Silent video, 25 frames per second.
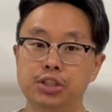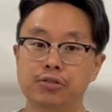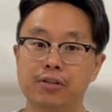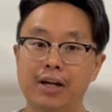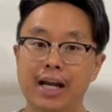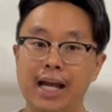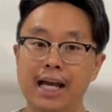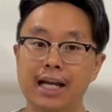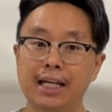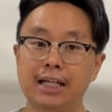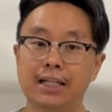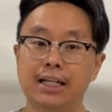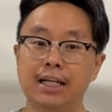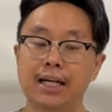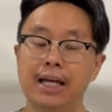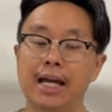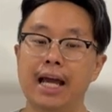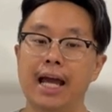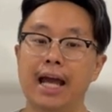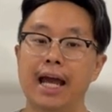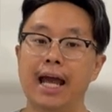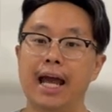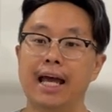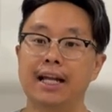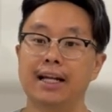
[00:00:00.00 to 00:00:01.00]
rack
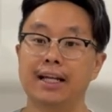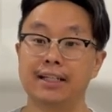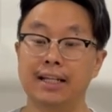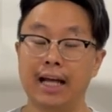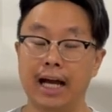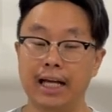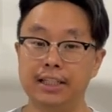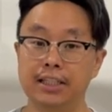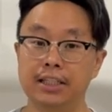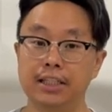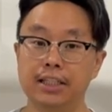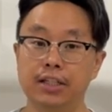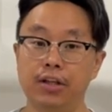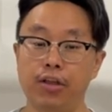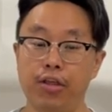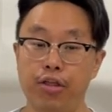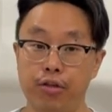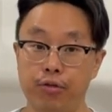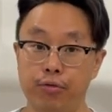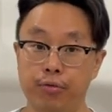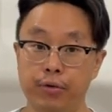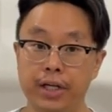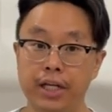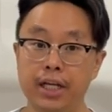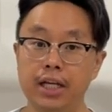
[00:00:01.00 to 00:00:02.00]
and a
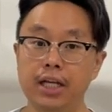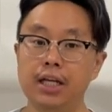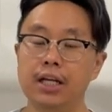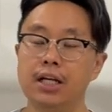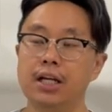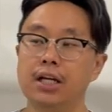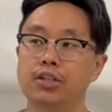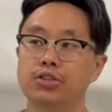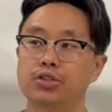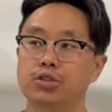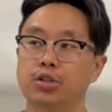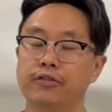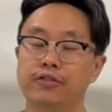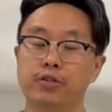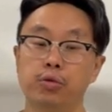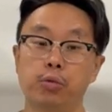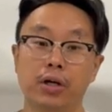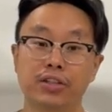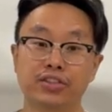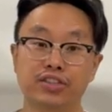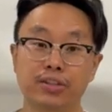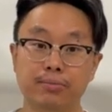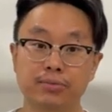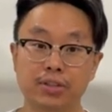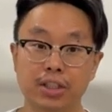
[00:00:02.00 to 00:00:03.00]
93. So if you
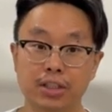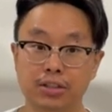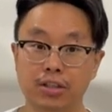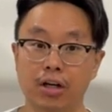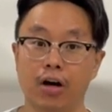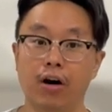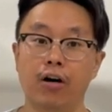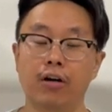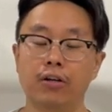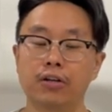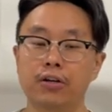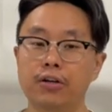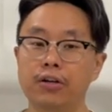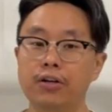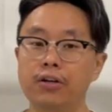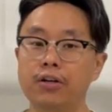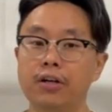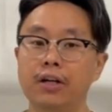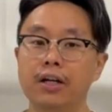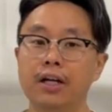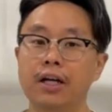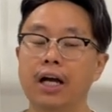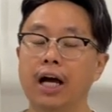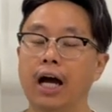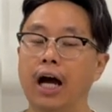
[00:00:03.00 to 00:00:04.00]
want something taller,
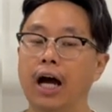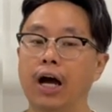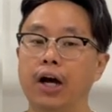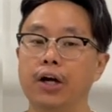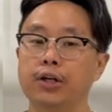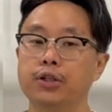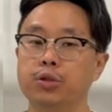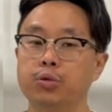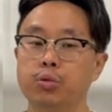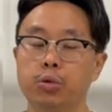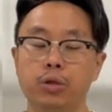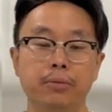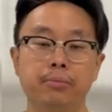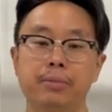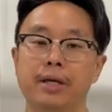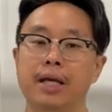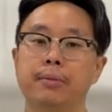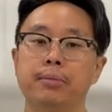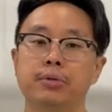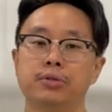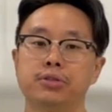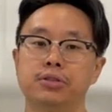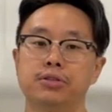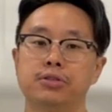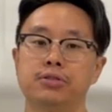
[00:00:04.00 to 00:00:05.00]
you wouldn't be
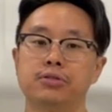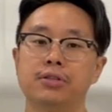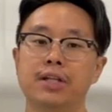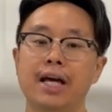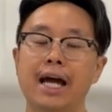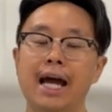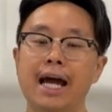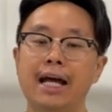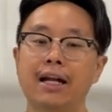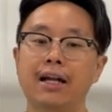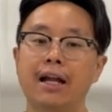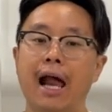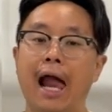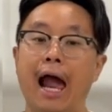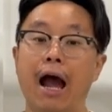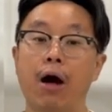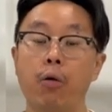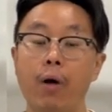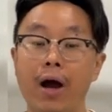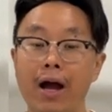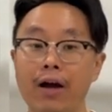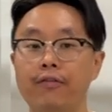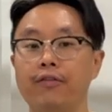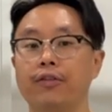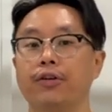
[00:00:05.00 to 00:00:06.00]
able to do that.
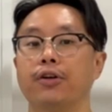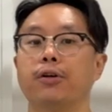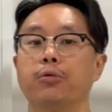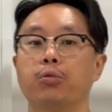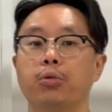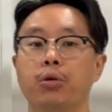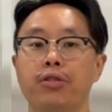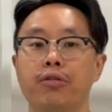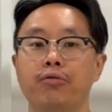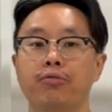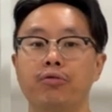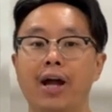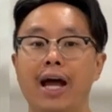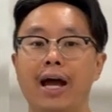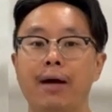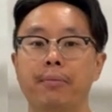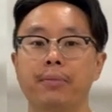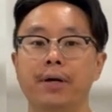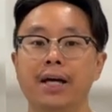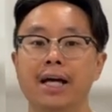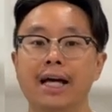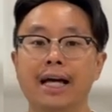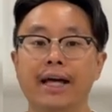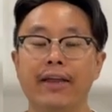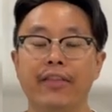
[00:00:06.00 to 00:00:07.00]
However, with
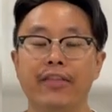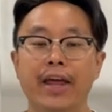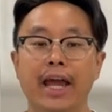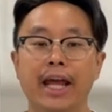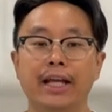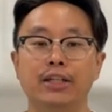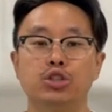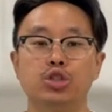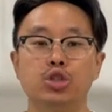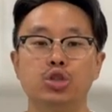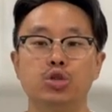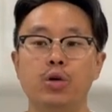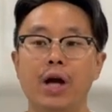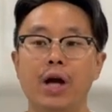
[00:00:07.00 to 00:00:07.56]
Rep, they do